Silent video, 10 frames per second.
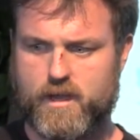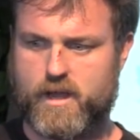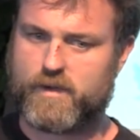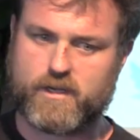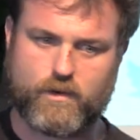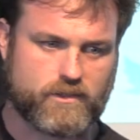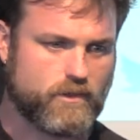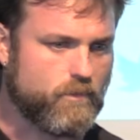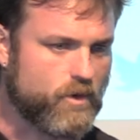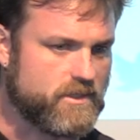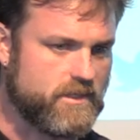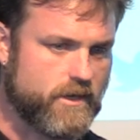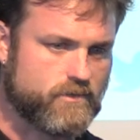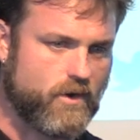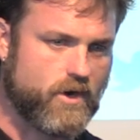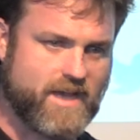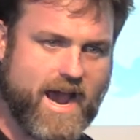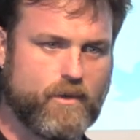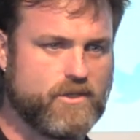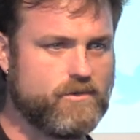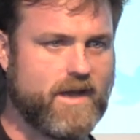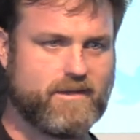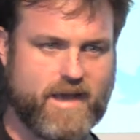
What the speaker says: And we can go into a little more detail as far as how we do that